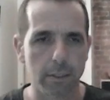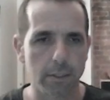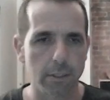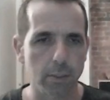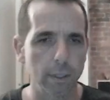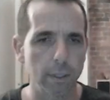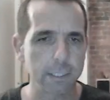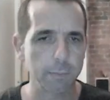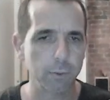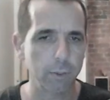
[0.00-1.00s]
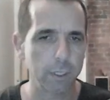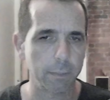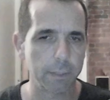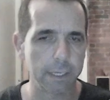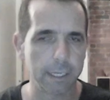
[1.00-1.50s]
So white's a pawn
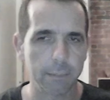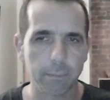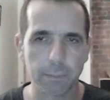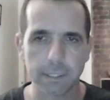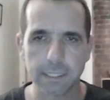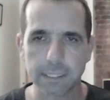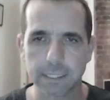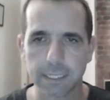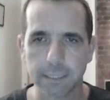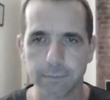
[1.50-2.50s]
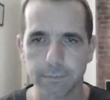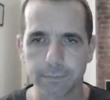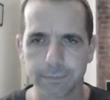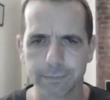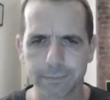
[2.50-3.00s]
up here, but it's not
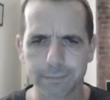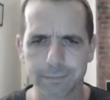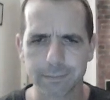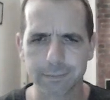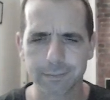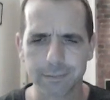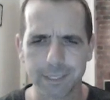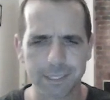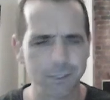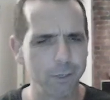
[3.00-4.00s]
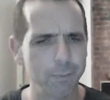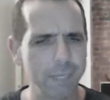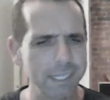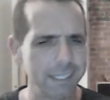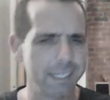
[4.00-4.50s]

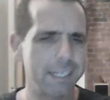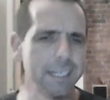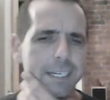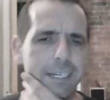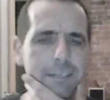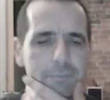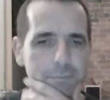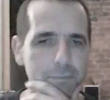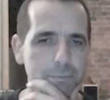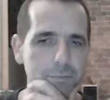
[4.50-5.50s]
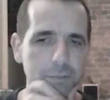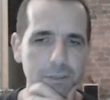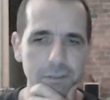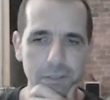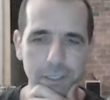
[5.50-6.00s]
immediately clear
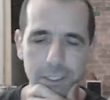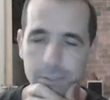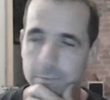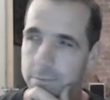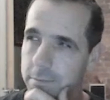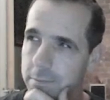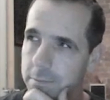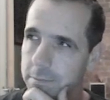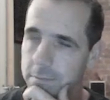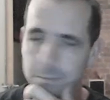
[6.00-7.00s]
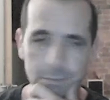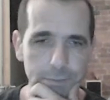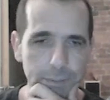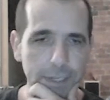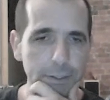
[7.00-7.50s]
how
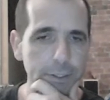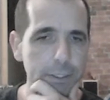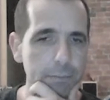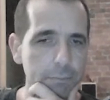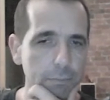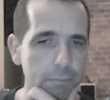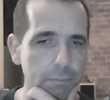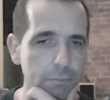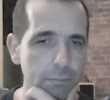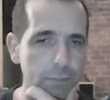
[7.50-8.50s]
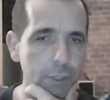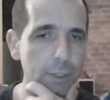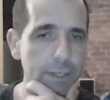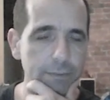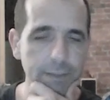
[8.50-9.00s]
you're going to do
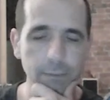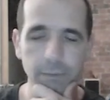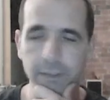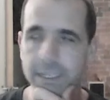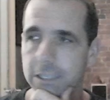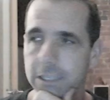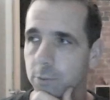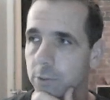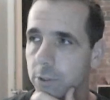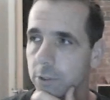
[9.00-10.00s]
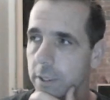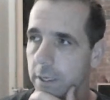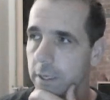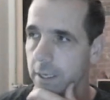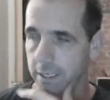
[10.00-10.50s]
anything with that extra pawn.
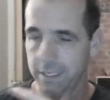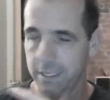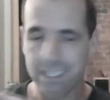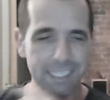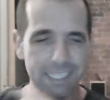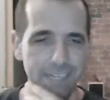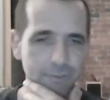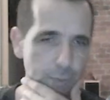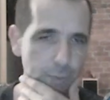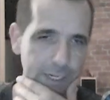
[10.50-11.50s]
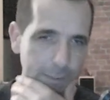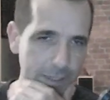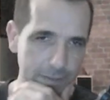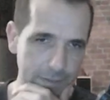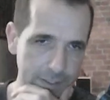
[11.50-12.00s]
There's different winning
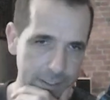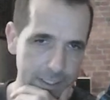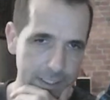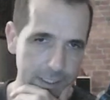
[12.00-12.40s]
methods